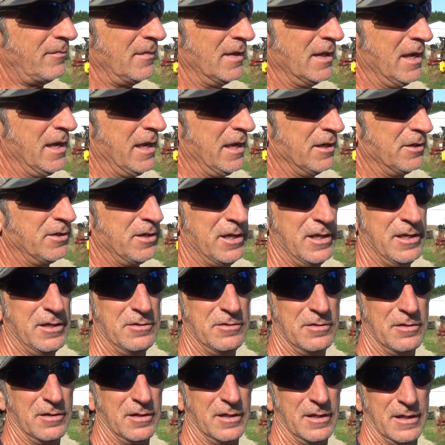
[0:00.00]

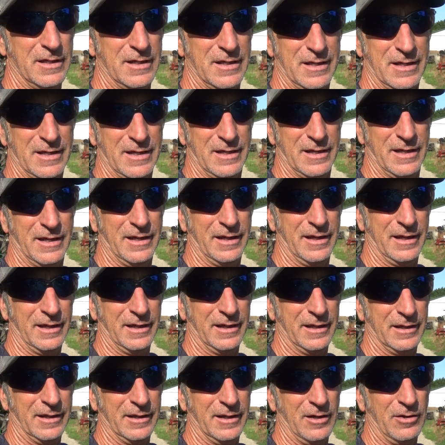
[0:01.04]
antiques,
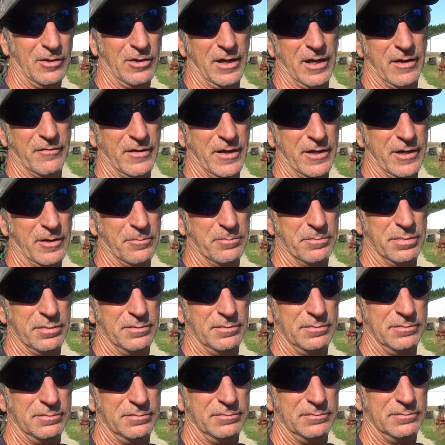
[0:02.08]
and I'll have that up
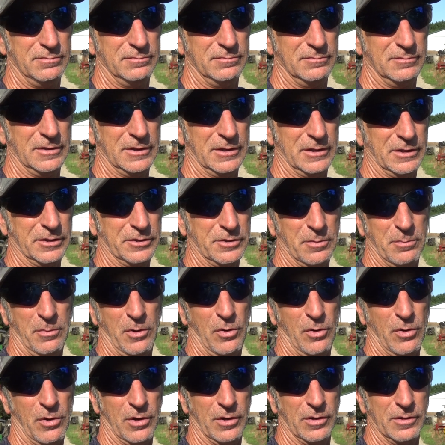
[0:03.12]

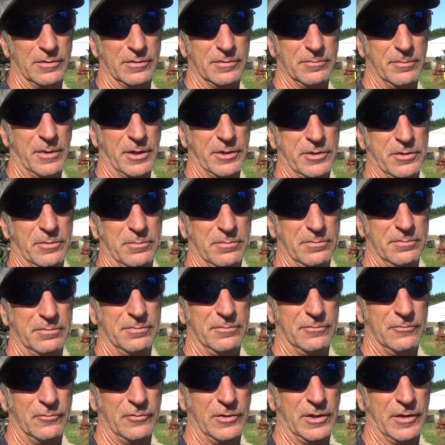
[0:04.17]
tomorrow. Met some
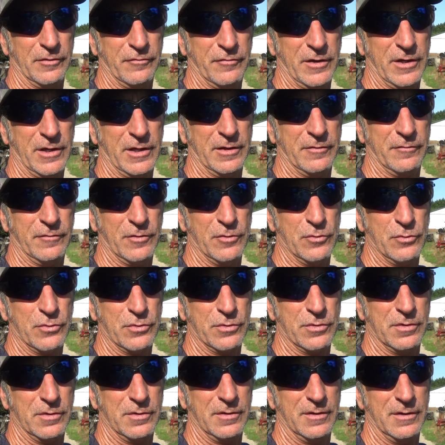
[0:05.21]
really fine
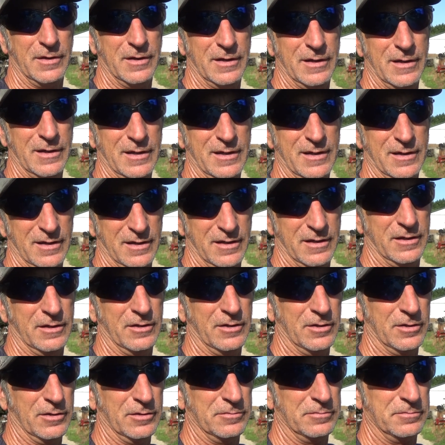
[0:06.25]
folks, and
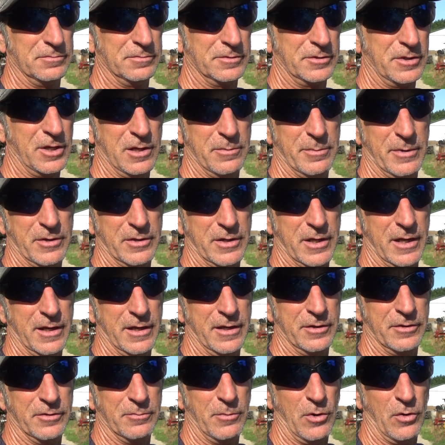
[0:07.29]
I'll tell you about that
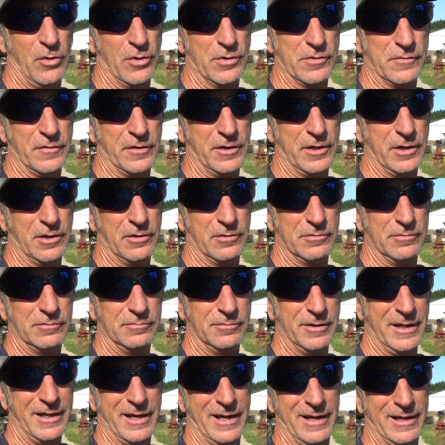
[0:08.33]
in tomorrow's video.
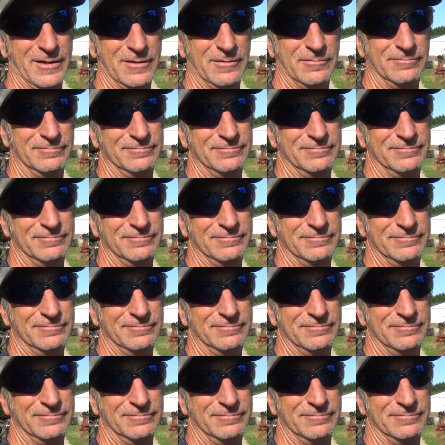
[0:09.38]
Anyhow,